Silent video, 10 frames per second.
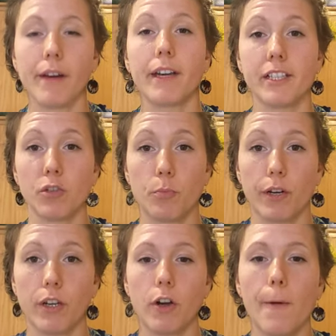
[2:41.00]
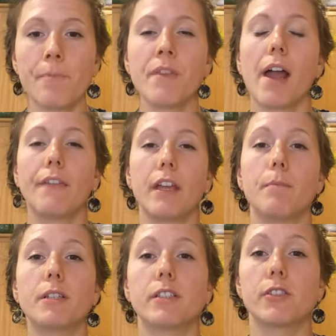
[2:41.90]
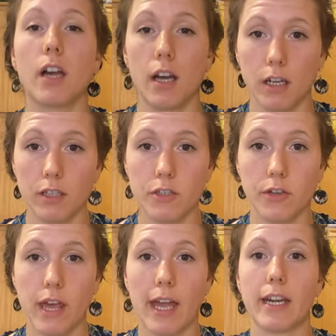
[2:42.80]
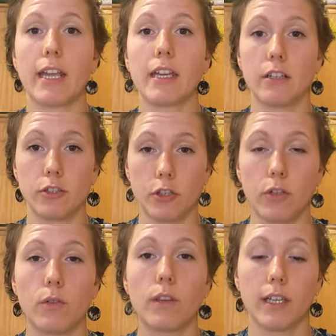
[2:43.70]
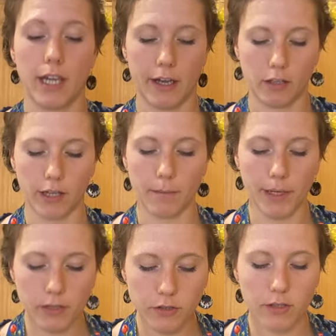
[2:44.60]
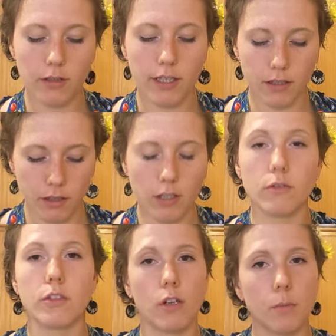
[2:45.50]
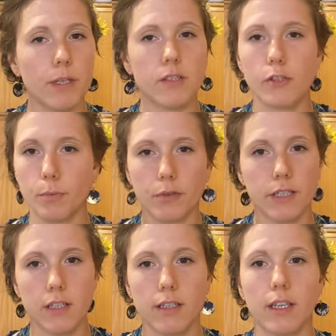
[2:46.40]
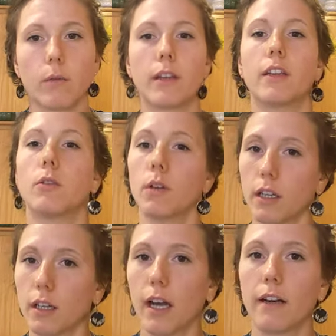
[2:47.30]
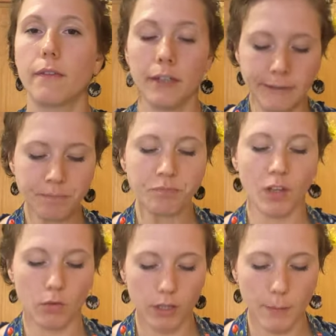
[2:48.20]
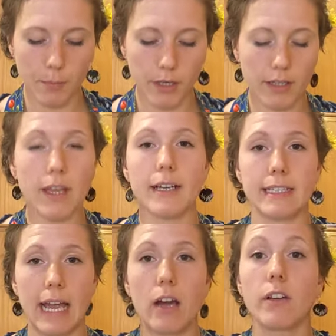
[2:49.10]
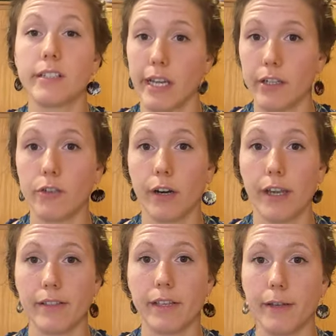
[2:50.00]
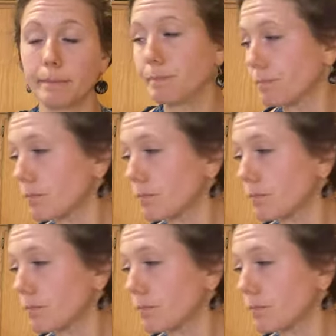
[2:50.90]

a nice sprinkle, and then massage that into the kale. And make sure, like, you know, don't be super delicate with it. You want to kind of really break that down and tenderize it.